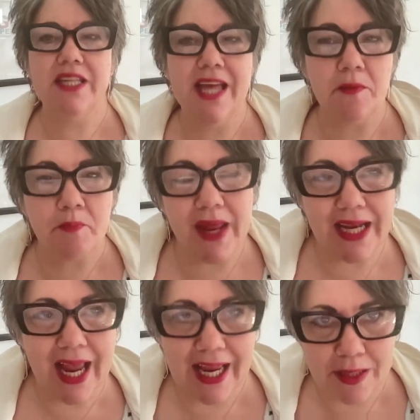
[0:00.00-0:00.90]
yet
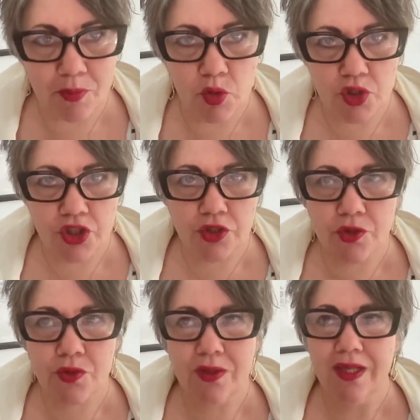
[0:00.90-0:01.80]
been able
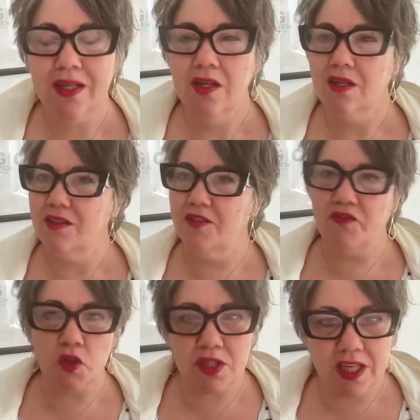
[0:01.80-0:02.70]
to, the
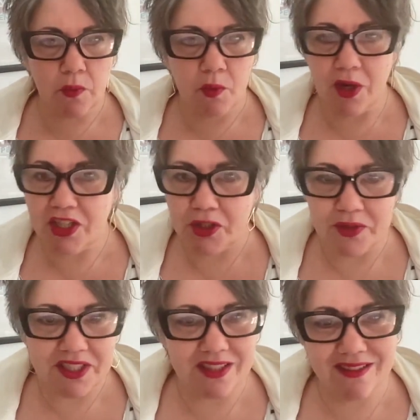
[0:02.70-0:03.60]
first thing we want to do
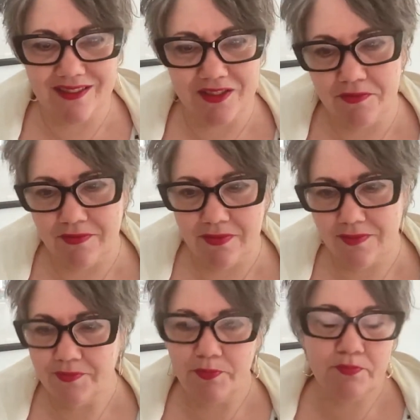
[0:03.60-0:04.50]
is
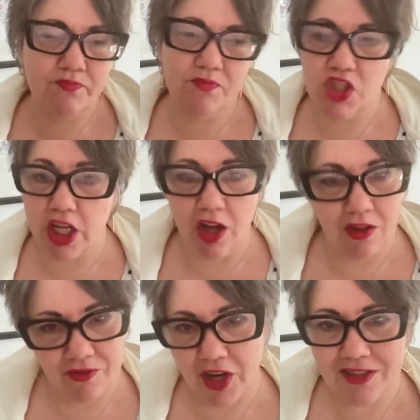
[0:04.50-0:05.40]
shit all
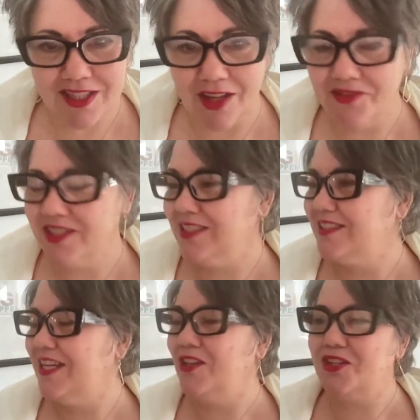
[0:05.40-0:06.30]
over ourselves
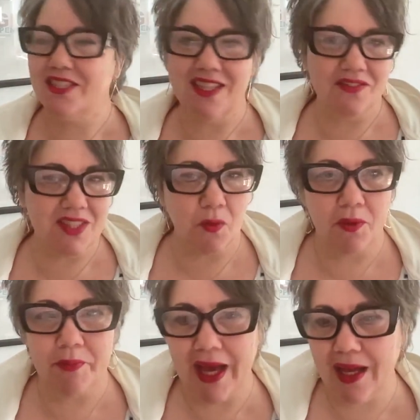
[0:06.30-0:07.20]
and tell ourselves that
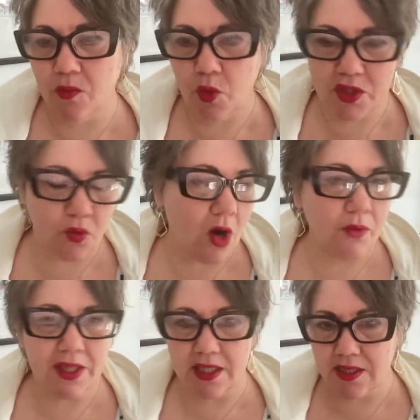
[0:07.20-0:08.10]
we're bad and what's wrong
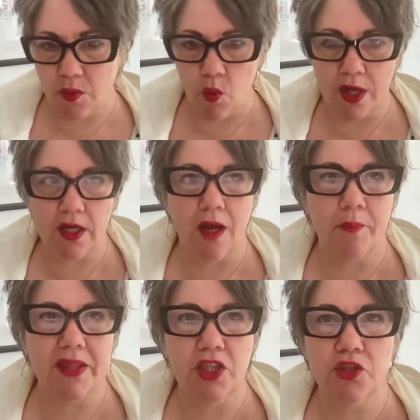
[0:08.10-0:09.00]
with us and
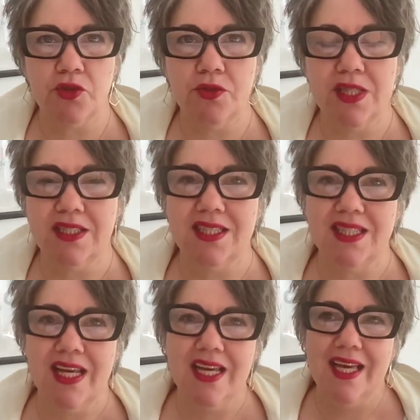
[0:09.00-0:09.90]
whatnot. But the truth
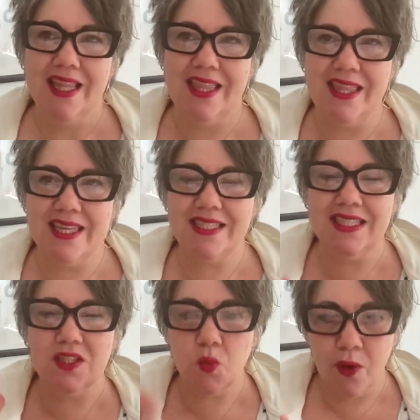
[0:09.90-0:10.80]
is
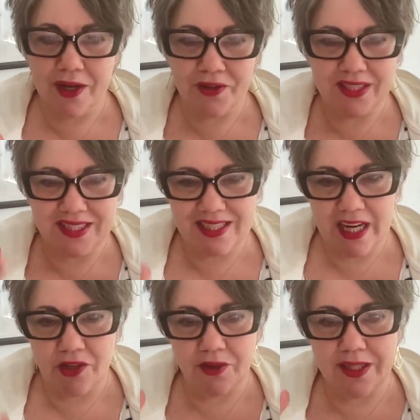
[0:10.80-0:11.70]
this is where the
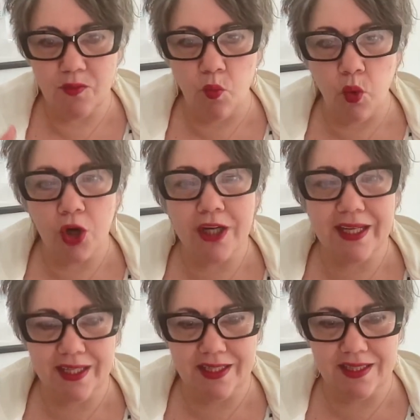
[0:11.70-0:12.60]
sacred work
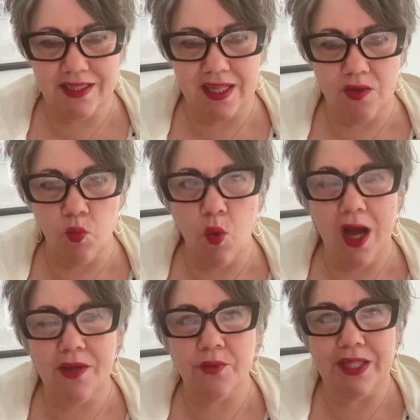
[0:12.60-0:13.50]
is, and
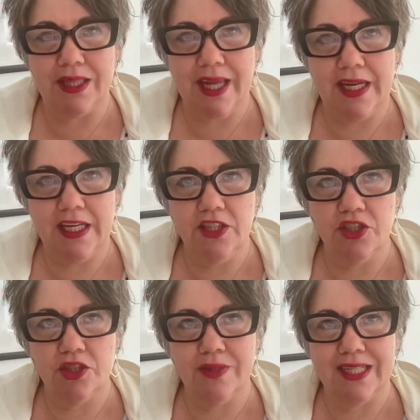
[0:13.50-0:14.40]
why relating
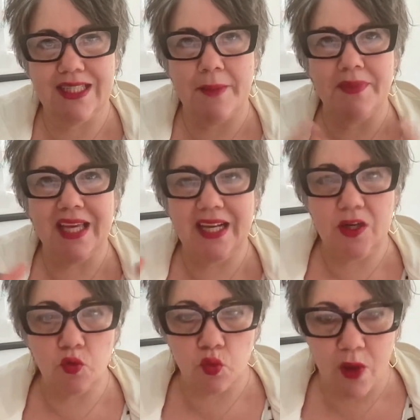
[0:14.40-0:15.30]
to it is I'm
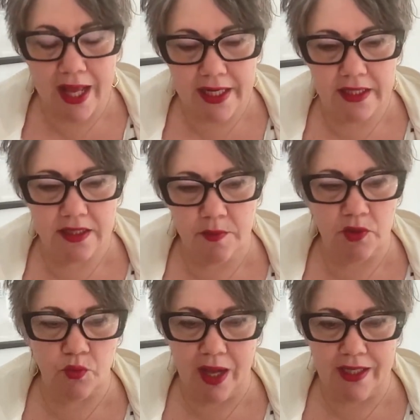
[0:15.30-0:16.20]
getting ready to
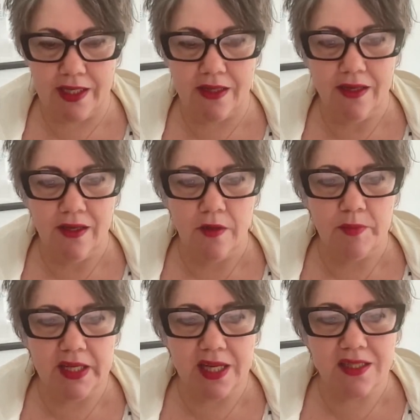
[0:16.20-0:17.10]
be ready,
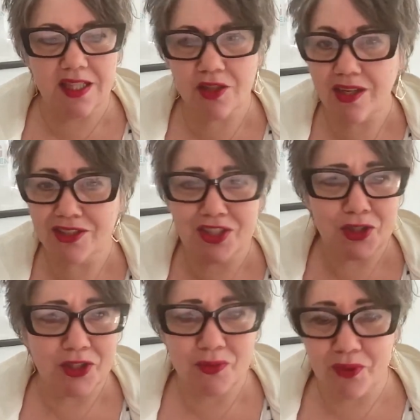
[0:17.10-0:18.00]
because there is
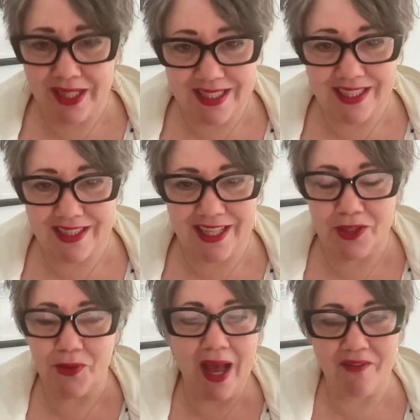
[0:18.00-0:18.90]
good reason that
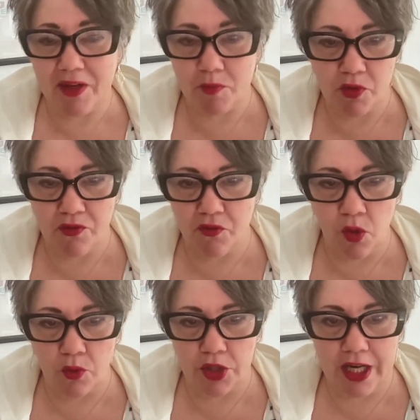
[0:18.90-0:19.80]
you haven't moved
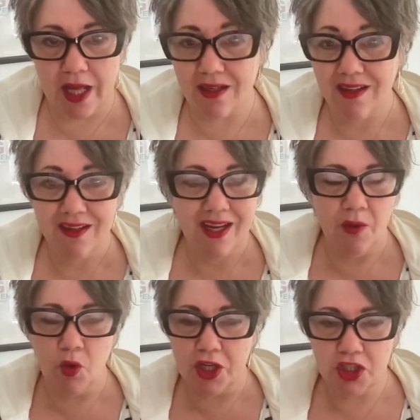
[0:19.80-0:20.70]
forward yet.
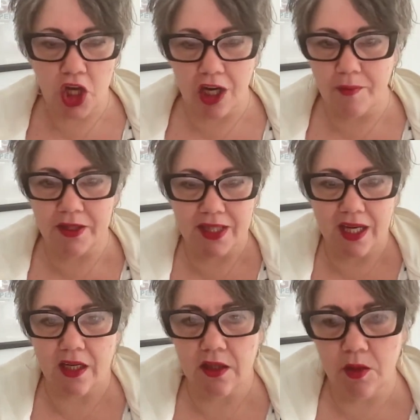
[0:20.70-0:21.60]
And we're going to talk about
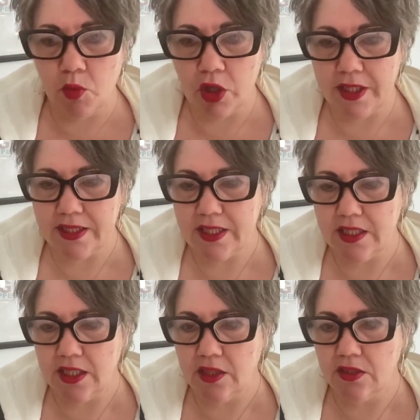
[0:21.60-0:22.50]
that a little more in
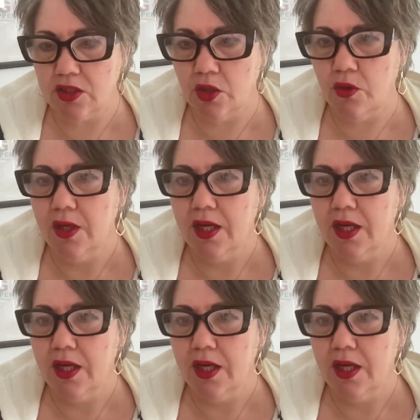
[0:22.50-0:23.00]
detail. So